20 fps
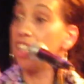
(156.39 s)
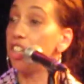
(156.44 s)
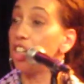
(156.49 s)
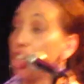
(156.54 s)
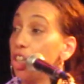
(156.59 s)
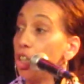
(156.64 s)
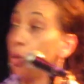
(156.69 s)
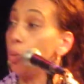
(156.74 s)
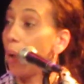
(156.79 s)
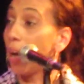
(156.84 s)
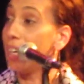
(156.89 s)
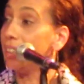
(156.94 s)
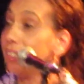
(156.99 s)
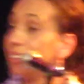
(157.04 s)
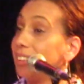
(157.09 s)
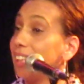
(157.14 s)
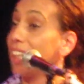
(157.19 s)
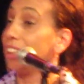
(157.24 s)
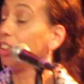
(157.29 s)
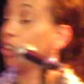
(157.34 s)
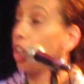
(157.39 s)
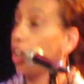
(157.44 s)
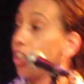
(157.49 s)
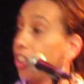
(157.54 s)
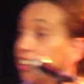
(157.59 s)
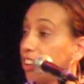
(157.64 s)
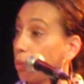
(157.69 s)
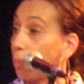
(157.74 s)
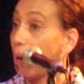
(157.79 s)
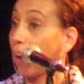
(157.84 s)
in the US, that taught
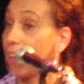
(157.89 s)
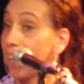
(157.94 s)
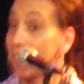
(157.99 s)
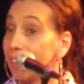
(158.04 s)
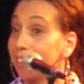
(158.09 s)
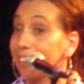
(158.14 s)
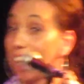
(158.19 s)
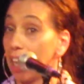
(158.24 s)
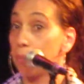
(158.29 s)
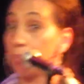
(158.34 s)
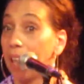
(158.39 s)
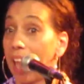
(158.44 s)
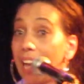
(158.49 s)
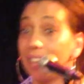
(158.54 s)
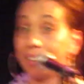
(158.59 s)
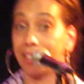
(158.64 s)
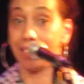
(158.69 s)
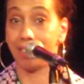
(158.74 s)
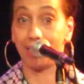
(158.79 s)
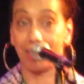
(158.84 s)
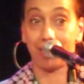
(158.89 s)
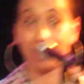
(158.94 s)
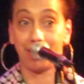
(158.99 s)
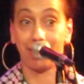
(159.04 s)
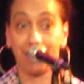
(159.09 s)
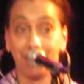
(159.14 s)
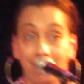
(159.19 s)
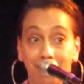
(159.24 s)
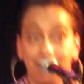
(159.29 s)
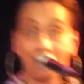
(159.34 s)
us about anti-Blackness.
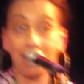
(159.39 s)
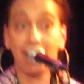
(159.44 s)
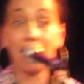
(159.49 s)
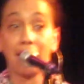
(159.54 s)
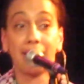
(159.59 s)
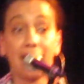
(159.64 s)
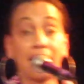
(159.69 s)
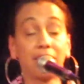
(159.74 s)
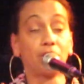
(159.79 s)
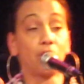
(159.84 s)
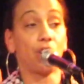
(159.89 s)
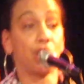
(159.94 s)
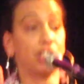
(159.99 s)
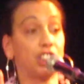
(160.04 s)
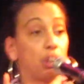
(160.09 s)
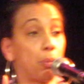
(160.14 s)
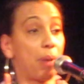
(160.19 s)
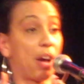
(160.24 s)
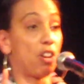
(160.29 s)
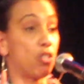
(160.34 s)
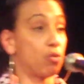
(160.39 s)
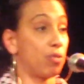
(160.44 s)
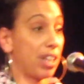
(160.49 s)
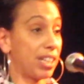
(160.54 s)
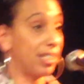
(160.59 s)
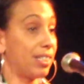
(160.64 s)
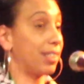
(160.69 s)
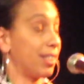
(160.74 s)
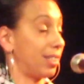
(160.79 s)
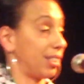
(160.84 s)
That taught us about
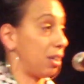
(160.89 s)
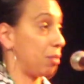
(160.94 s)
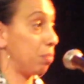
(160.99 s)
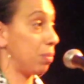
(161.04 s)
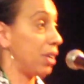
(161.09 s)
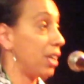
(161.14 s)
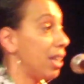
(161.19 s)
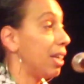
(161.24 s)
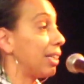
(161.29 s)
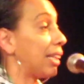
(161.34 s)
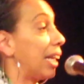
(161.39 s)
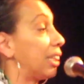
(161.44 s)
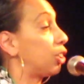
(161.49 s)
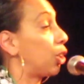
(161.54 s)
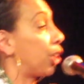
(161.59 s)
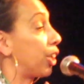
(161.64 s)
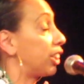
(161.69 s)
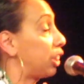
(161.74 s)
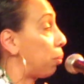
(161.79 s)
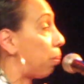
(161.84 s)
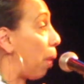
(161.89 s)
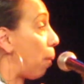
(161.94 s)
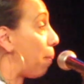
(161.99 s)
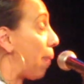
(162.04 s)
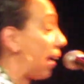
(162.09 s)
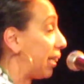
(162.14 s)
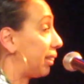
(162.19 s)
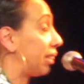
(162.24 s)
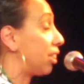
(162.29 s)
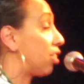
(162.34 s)
racism. That taught us about
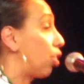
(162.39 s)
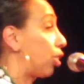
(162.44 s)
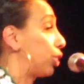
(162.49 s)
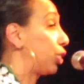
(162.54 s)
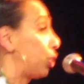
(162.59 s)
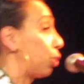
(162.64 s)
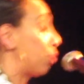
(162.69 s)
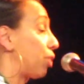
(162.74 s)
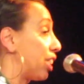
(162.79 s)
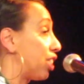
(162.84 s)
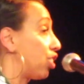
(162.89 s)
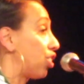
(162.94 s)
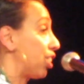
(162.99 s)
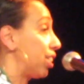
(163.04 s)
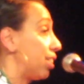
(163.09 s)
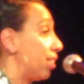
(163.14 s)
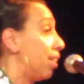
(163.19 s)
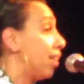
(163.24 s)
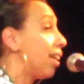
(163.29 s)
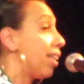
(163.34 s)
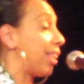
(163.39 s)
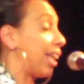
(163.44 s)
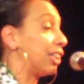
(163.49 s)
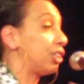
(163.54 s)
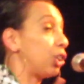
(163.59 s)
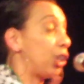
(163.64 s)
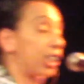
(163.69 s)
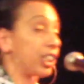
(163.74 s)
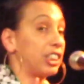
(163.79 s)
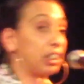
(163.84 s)
mass incarceration. That
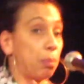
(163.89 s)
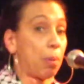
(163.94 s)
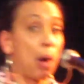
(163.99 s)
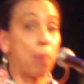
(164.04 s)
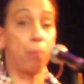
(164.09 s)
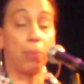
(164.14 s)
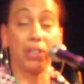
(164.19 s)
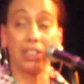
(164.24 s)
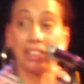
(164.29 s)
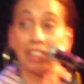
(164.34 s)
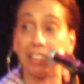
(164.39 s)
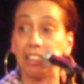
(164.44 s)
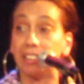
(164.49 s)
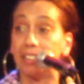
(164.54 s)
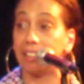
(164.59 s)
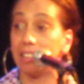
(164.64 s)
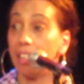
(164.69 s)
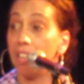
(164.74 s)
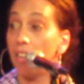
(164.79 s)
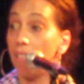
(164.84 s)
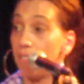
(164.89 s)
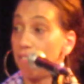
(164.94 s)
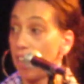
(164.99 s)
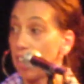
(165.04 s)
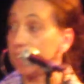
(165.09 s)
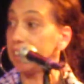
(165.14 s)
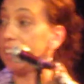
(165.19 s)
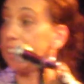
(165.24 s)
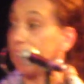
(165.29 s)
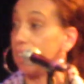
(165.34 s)
taught us about police
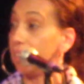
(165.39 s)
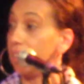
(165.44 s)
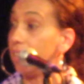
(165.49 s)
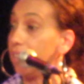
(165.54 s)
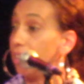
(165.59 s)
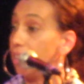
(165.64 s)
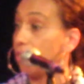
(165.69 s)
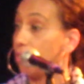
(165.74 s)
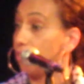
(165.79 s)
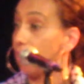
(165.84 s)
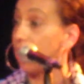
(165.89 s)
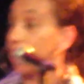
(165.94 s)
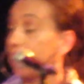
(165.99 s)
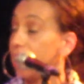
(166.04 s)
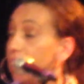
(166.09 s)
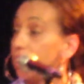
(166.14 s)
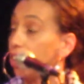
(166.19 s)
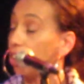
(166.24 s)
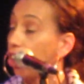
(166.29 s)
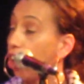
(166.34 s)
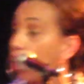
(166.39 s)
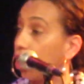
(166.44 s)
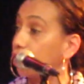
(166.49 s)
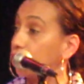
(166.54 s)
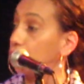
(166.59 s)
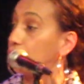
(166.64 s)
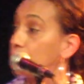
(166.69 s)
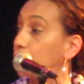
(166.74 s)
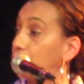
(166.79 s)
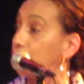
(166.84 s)
funding, right, in the
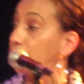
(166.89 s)
carceral